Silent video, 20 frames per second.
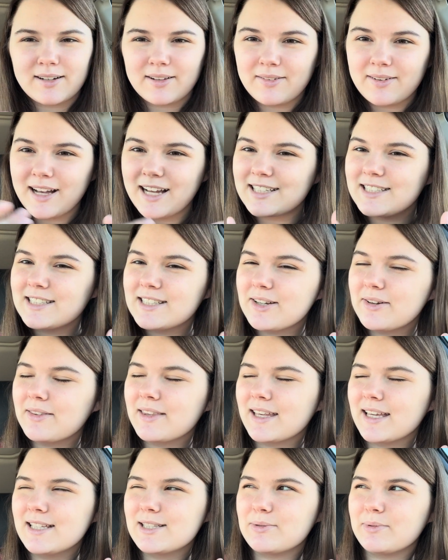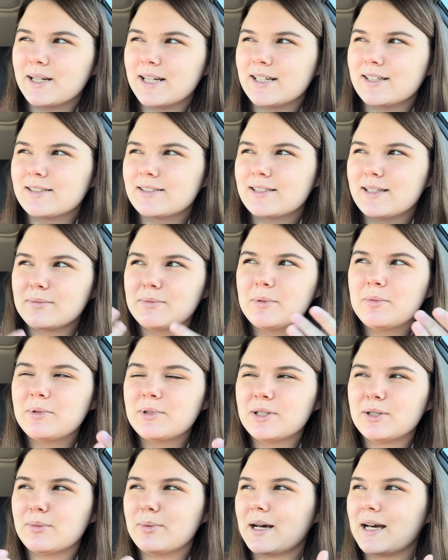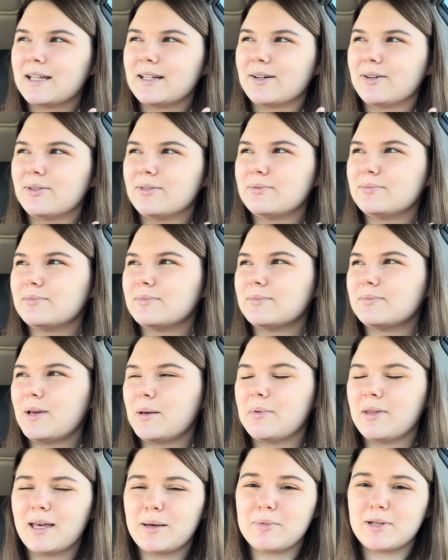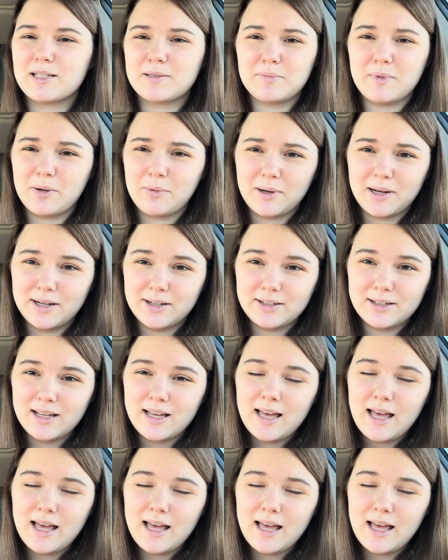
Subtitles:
I just don't think it's weird. Some people do, but I don't. Maybe that makes me weird.